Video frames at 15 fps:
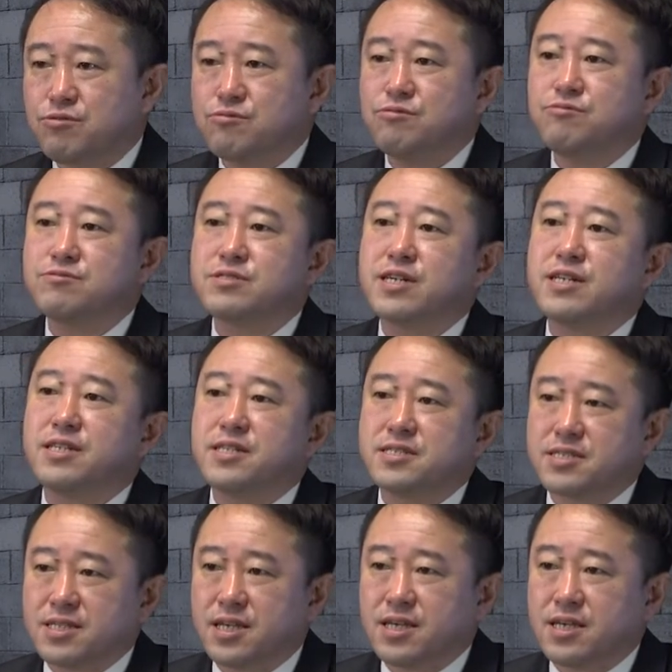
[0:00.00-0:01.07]
Sales were
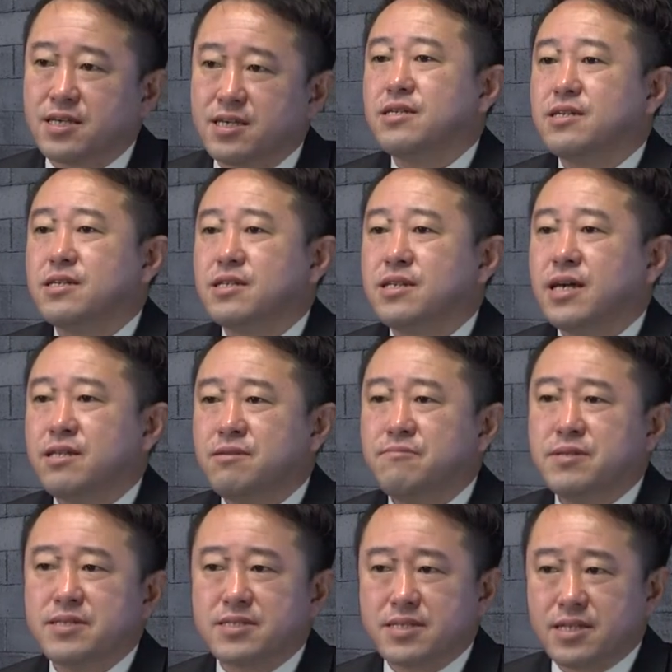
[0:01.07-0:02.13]

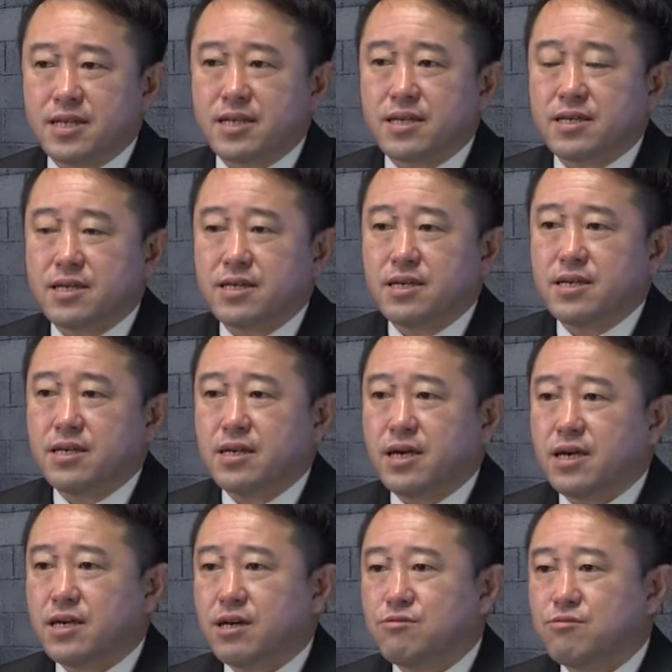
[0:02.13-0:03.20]
16.6 billion
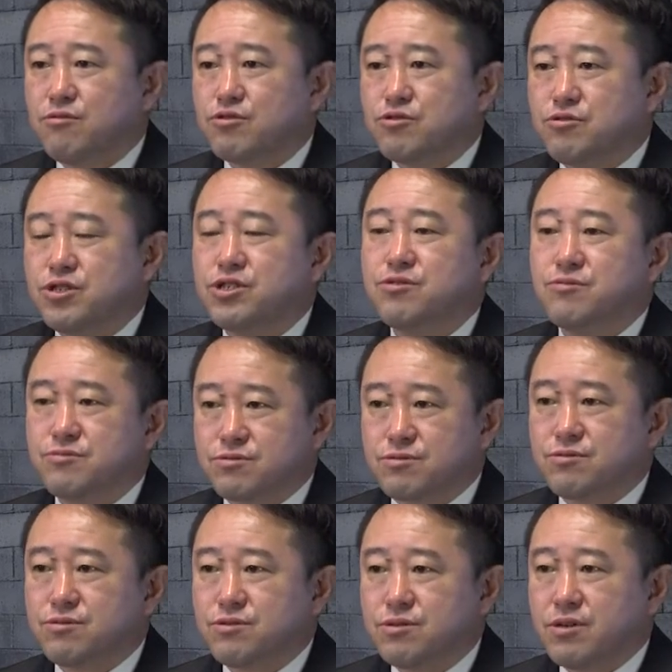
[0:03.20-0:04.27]
yen for the fiscal
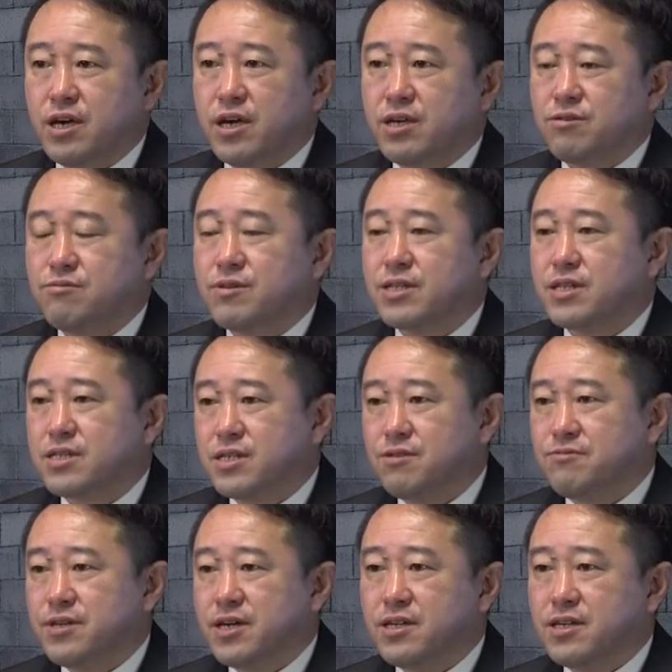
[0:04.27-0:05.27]
year 2020,